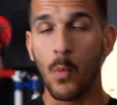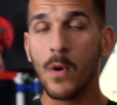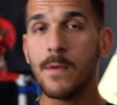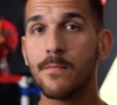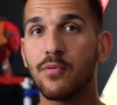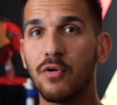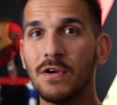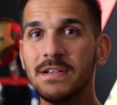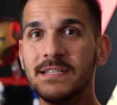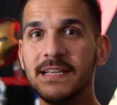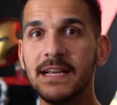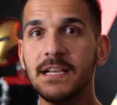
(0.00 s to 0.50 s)
When
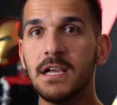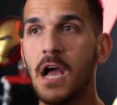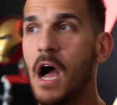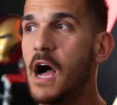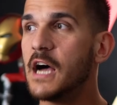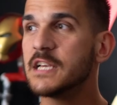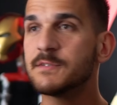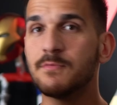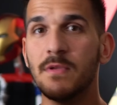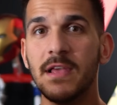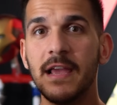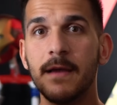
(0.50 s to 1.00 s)
printing
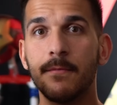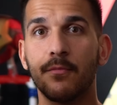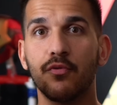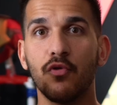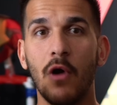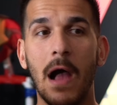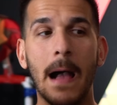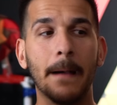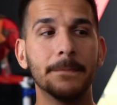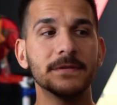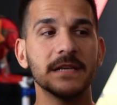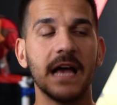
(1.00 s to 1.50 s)
cosplay and
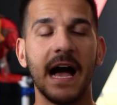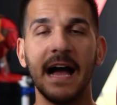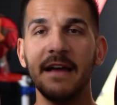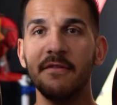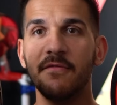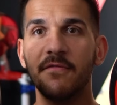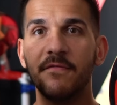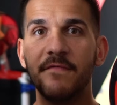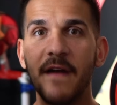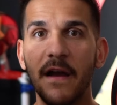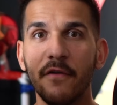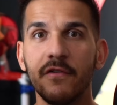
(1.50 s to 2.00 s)
props, I
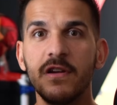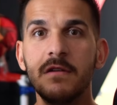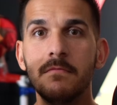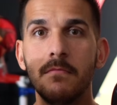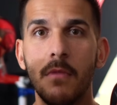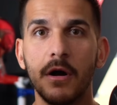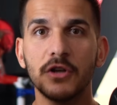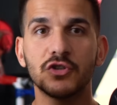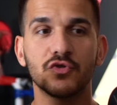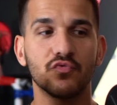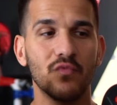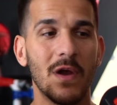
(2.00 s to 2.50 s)
very
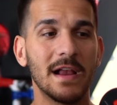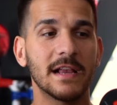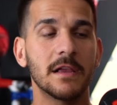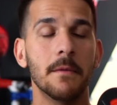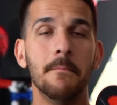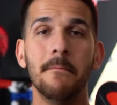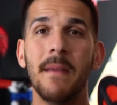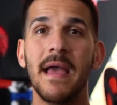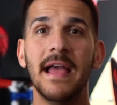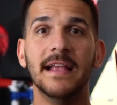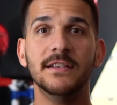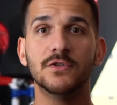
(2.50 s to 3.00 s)
much
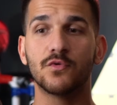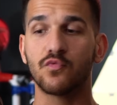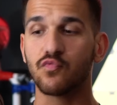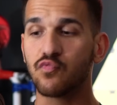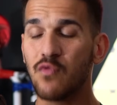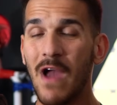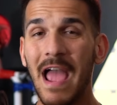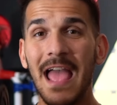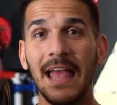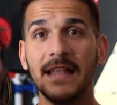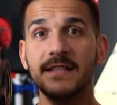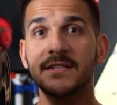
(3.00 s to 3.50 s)
recommend
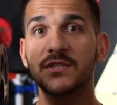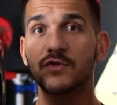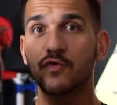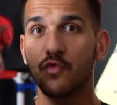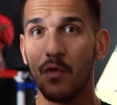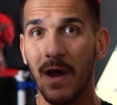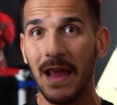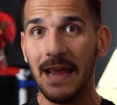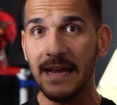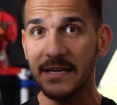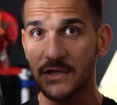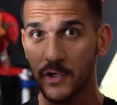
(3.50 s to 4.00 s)
reds,
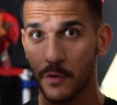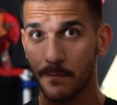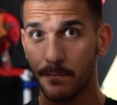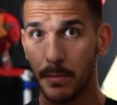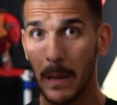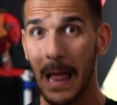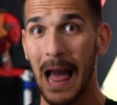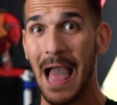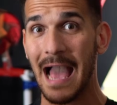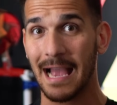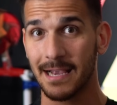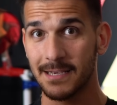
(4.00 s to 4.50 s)
grays, or
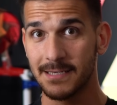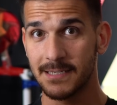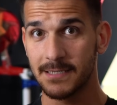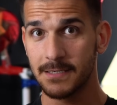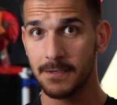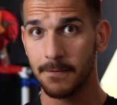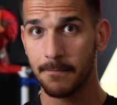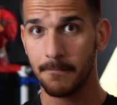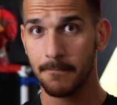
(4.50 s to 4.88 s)
blacks